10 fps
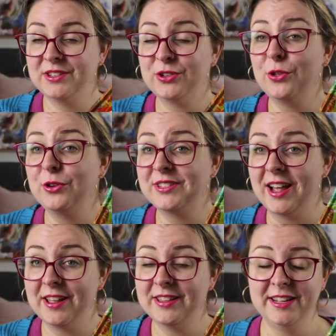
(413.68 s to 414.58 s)
So those
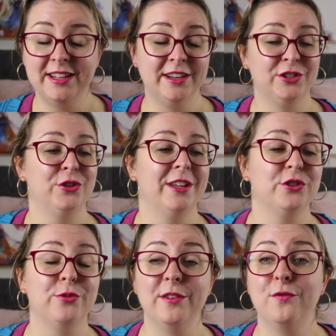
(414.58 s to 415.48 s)
are the
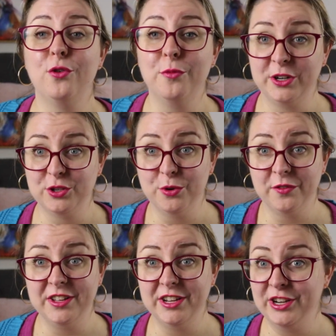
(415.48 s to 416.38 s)
2024 Picture Book
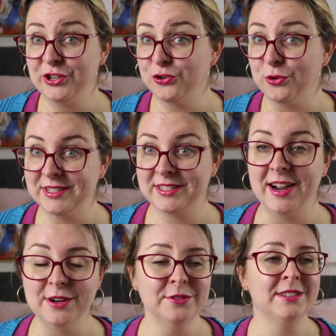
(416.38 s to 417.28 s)
of the Year shortlist
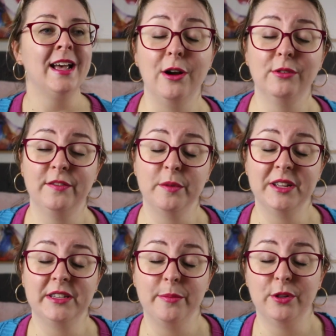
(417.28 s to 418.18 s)
titles. I will leave them
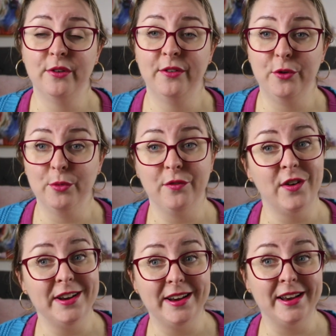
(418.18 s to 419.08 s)
linked down below if you want to
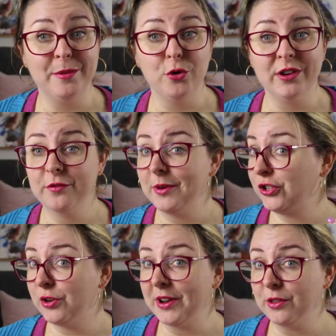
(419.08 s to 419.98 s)
find out any more
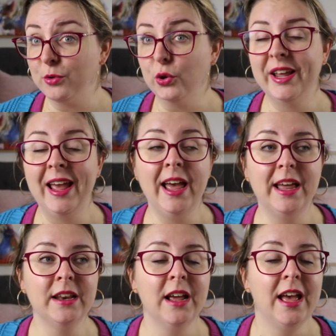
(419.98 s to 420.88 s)
information about them, you
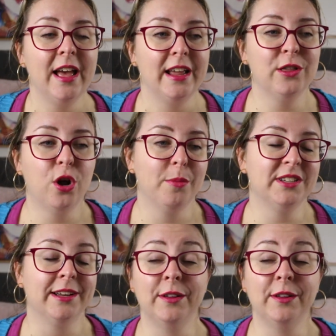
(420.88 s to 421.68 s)
can. In the comments, I'd